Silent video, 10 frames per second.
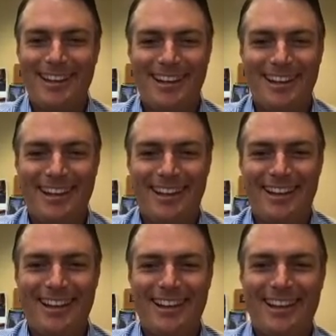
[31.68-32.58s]

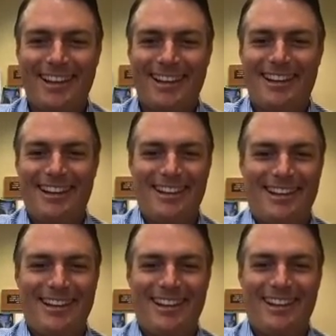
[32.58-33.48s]

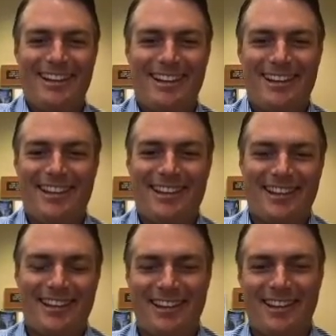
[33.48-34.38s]

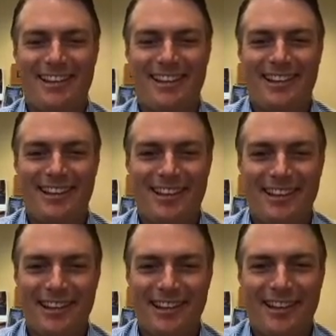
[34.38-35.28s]

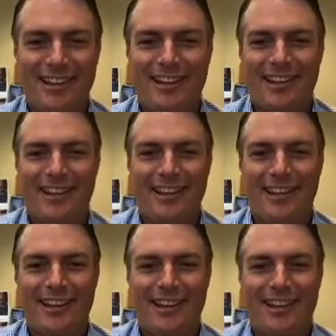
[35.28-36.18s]

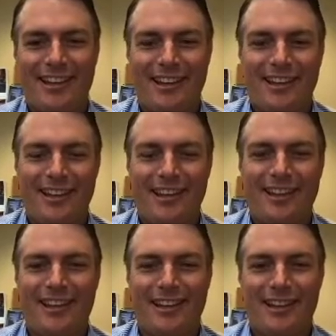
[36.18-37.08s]

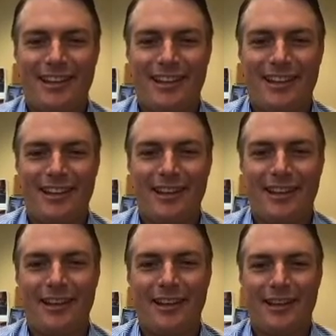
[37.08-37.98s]

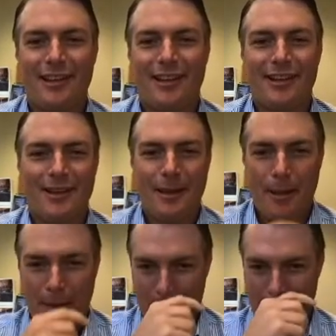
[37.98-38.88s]

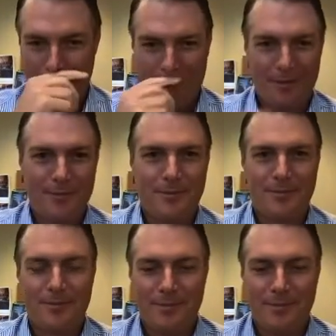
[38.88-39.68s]
The person shown says nothing.